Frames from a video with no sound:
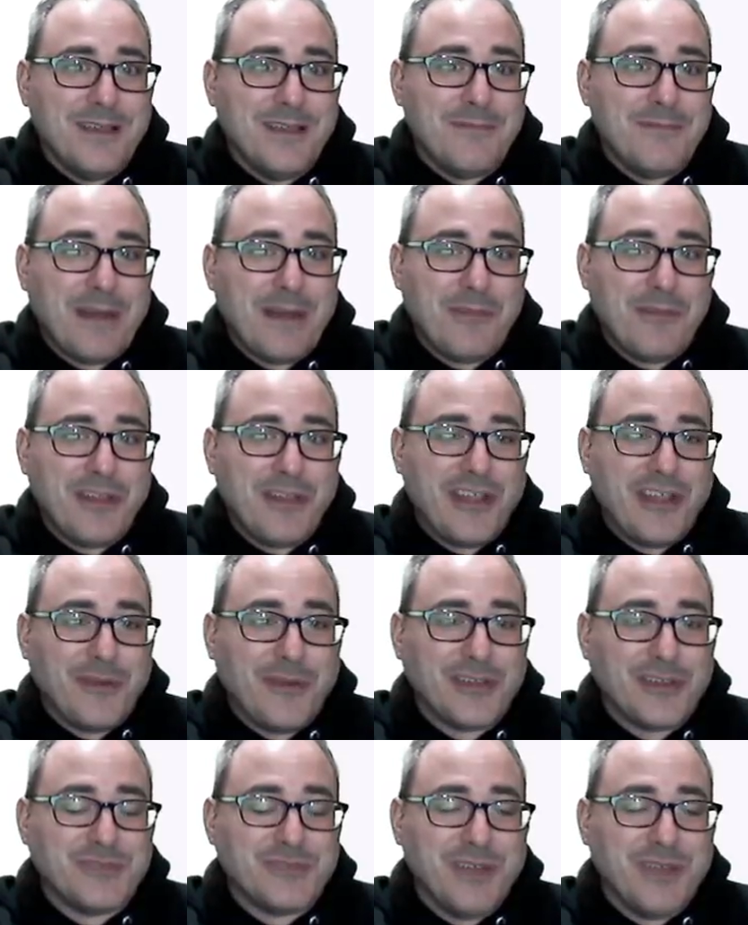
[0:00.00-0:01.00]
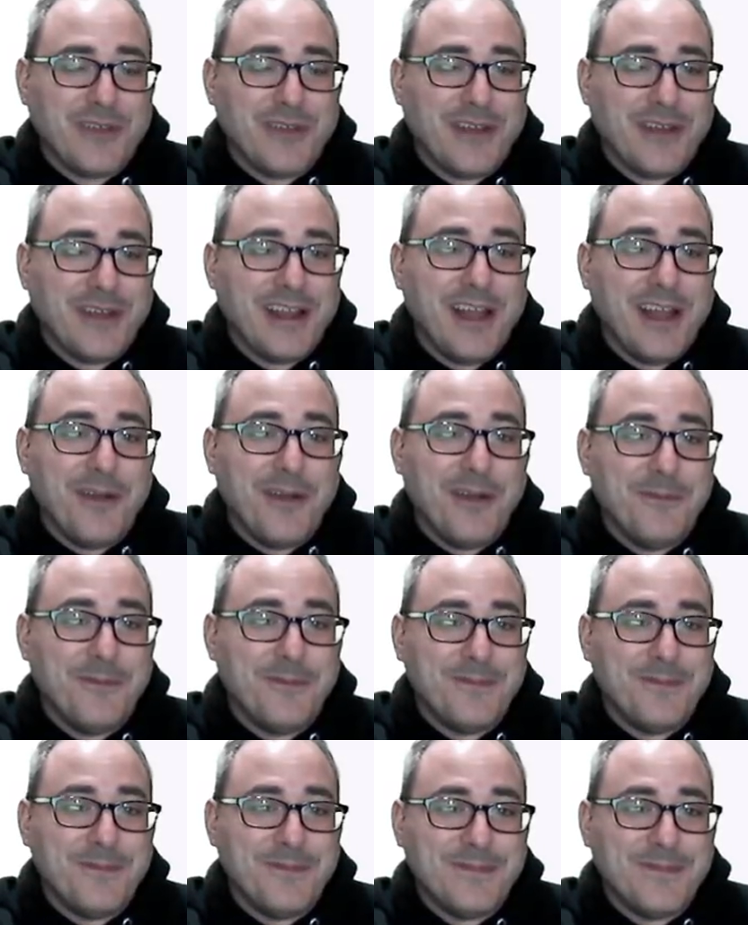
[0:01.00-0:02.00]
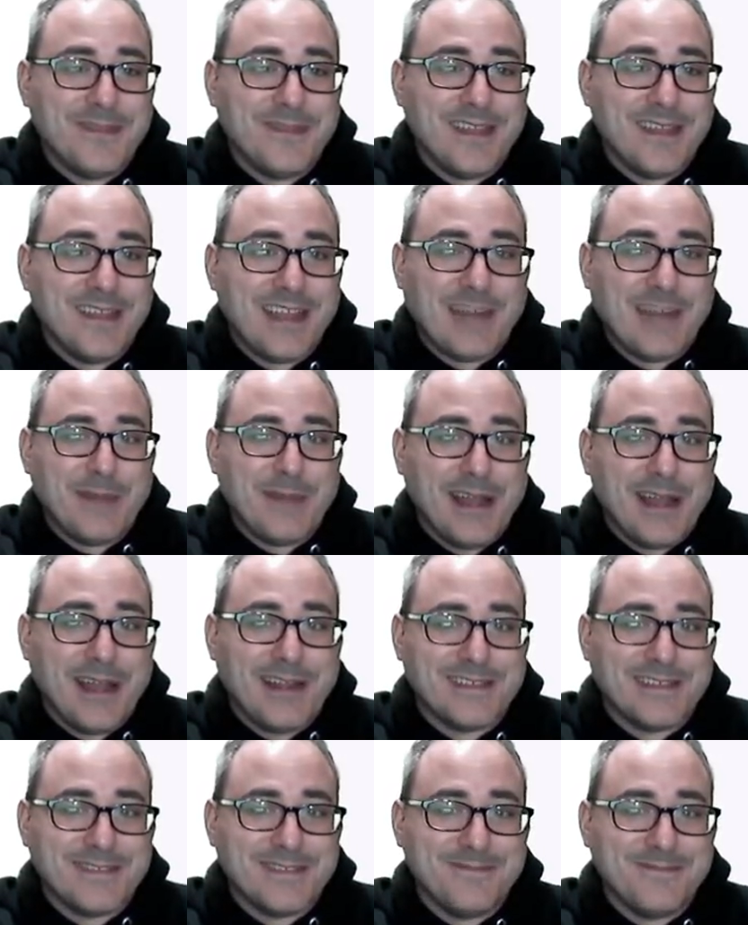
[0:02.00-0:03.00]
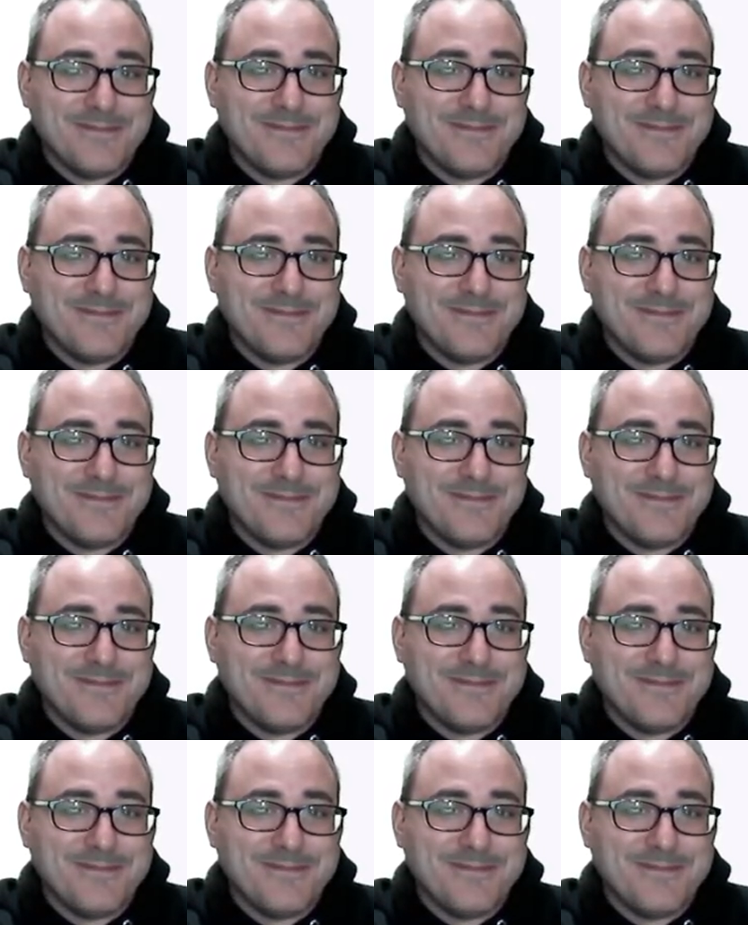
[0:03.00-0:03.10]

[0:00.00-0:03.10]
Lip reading: But I'm looking like a real schmuck right now. Got to be honest.